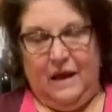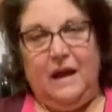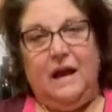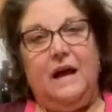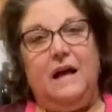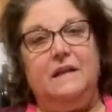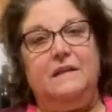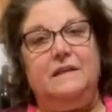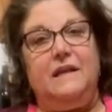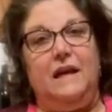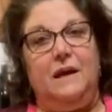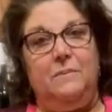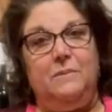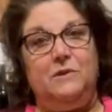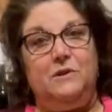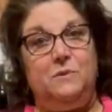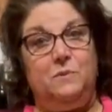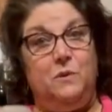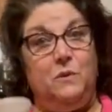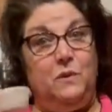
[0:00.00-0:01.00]
a
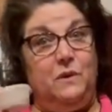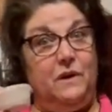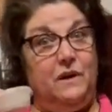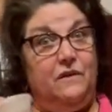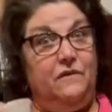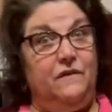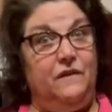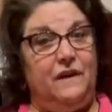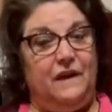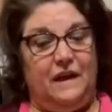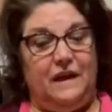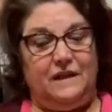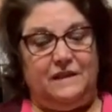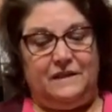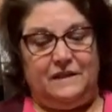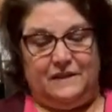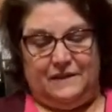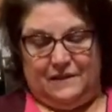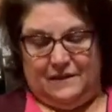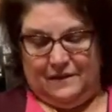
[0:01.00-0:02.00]
tablespoon of
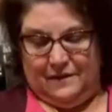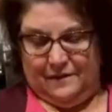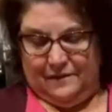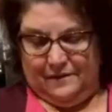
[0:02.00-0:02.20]
yeast,